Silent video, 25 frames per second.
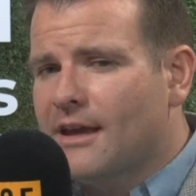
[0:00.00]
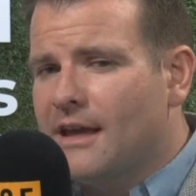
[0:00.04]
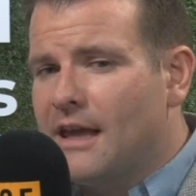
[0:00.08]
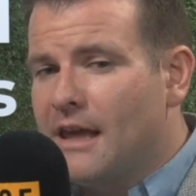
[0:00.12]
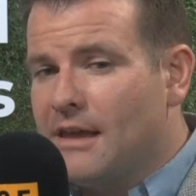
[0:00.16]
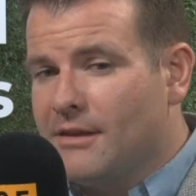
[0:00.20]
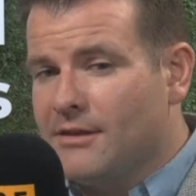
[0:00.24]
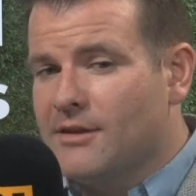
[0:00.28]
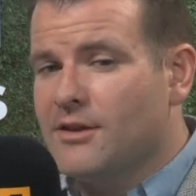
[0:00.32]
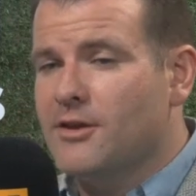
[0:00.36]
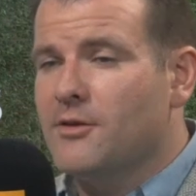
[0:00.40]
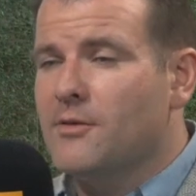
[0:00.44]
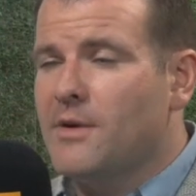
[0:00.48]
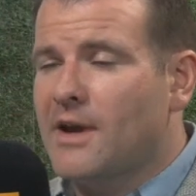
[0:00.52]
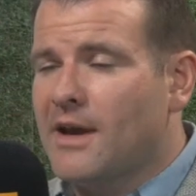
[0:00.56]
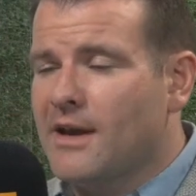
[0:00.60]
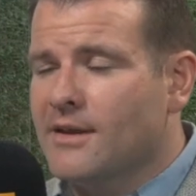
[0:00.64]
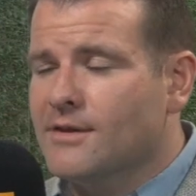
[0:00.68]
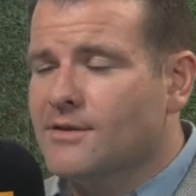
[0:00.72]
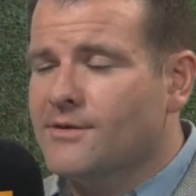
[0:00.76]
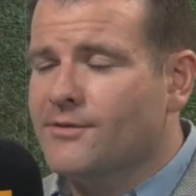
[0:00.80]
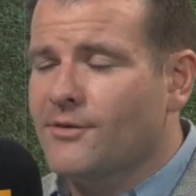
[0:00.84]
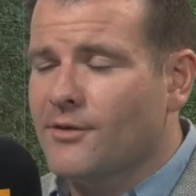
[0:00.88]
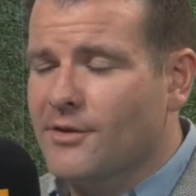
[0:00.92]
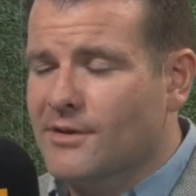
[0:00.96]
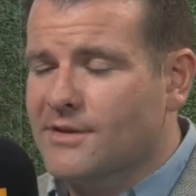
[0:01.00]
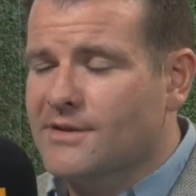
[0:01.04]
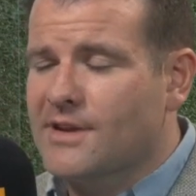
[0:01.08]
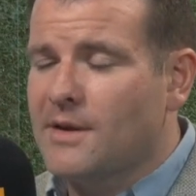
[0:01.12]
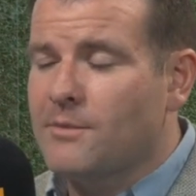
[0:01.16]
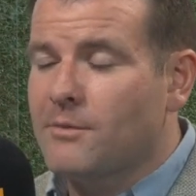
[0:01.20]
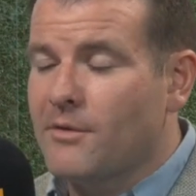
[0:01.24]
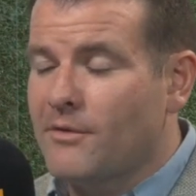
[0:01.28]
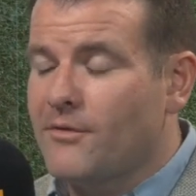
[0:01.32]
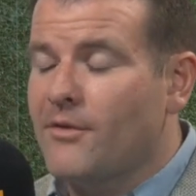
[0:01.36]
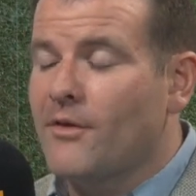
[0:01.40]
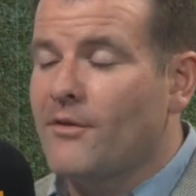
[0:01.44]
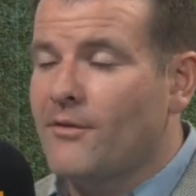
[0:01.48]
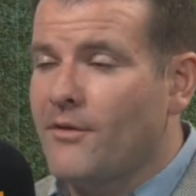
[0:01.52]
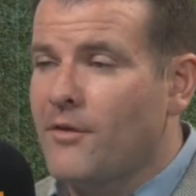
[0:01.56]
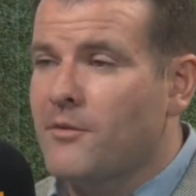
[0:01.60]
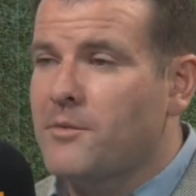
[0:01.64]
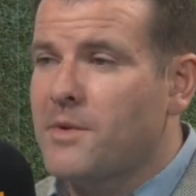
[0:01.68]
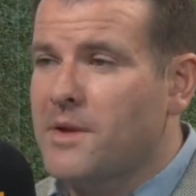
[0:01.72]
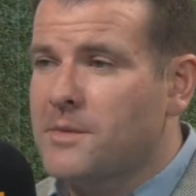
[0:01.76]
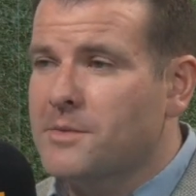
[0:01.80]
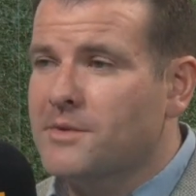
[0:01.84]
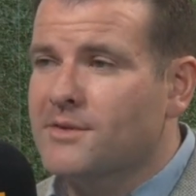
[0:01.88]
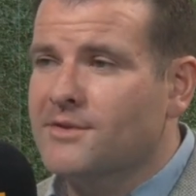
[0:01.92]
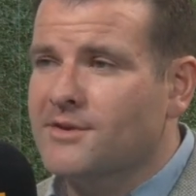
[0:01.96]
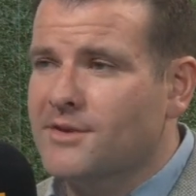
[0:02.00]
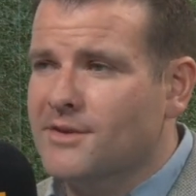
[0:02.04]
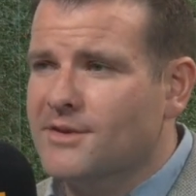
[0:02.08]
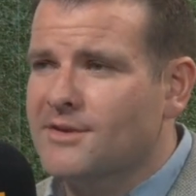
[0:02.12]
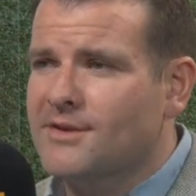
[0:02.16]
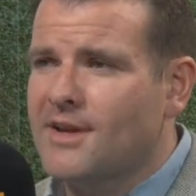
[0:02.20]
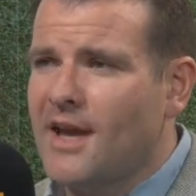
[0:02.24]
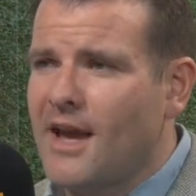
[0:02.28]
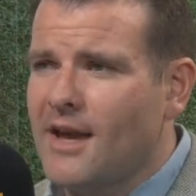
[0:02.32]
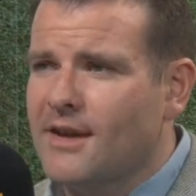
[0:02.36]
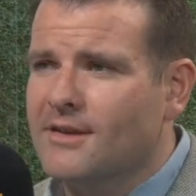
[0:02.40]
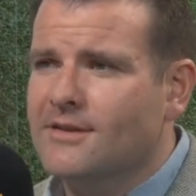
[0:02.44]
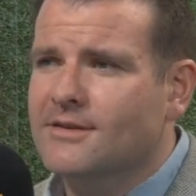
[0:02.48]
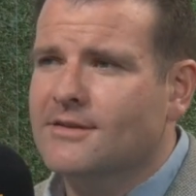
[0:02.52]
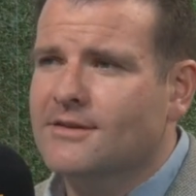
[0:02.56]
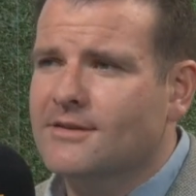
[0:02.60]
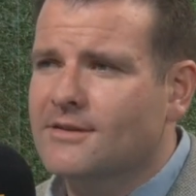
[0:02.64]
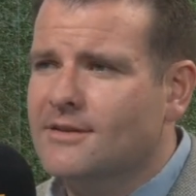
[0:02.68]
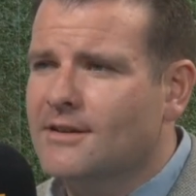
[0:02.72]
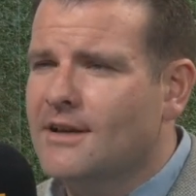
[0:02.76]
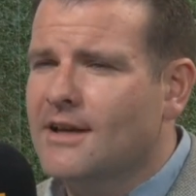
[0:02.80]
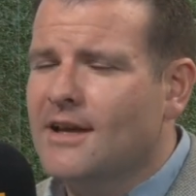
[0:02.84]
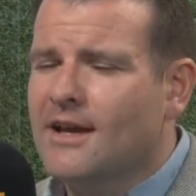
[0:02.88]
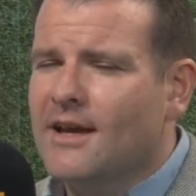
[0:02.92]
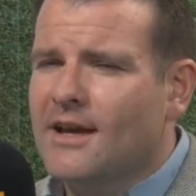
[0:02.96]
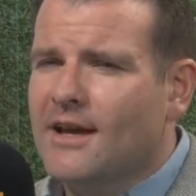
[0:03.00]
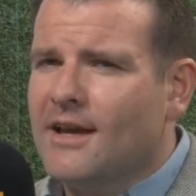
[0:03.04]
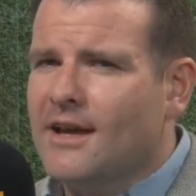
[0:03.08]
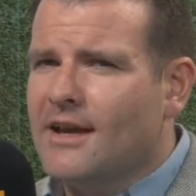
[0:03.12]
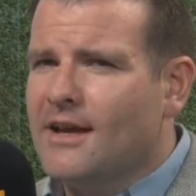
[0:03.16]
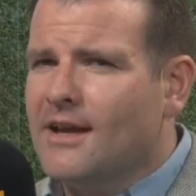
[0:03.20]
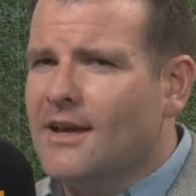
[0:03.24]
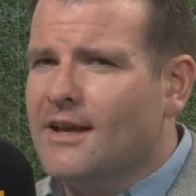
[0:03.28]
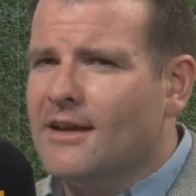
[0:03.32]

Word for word: in the US, for example, for, for people's success. Mm.